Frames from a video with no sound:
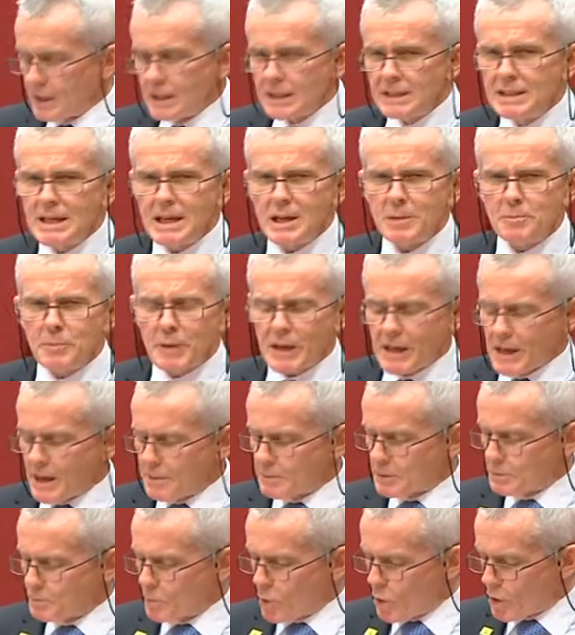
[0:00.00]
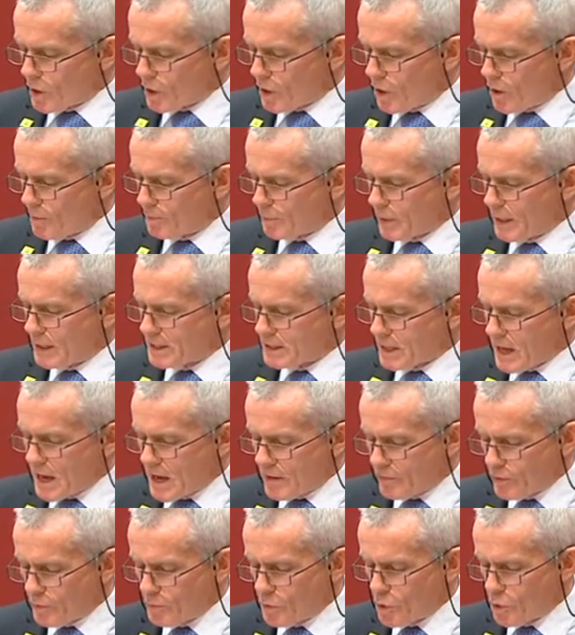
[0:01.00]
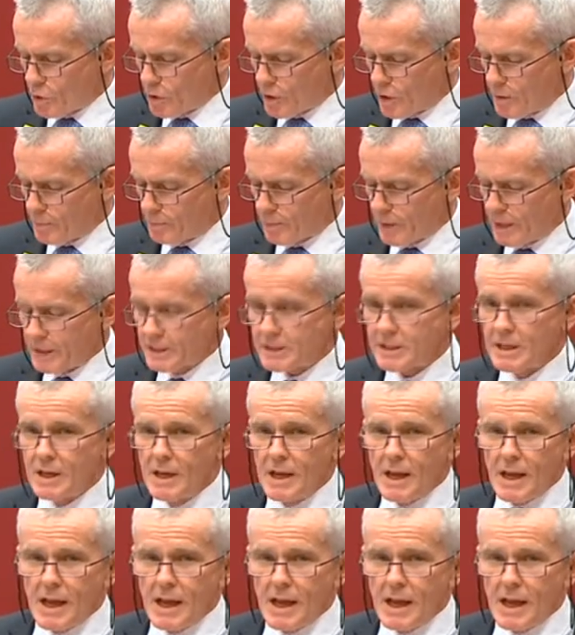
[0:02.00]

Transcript: Yet it becomes more complex, ever more complex,